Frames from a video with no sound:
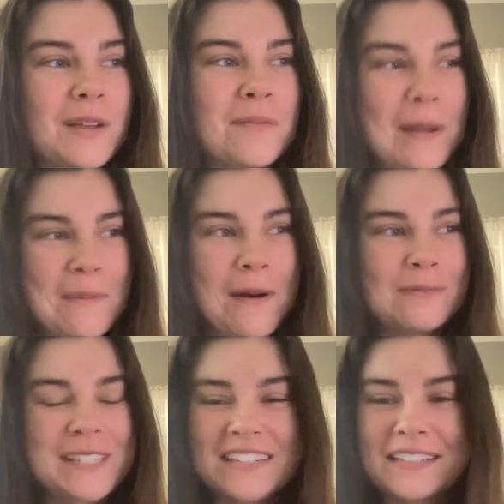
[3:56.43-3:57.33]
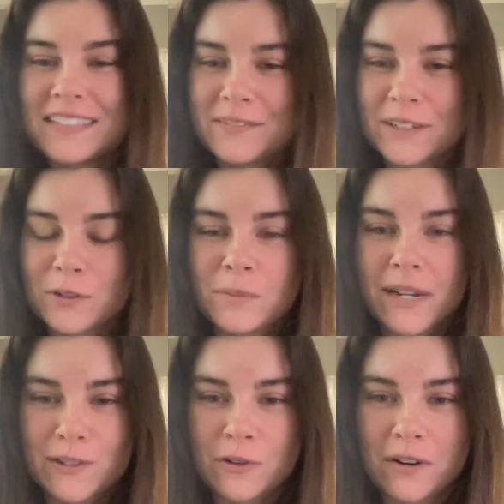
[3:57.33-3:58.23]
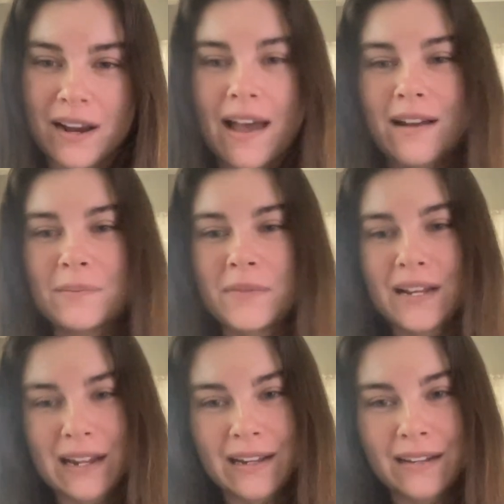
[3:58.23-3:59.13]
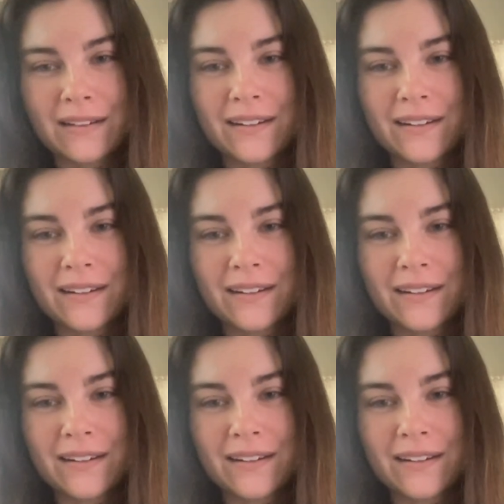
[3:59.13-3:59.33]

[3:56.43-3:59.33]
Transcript: My mom's in the living room. I told her I had a meeting,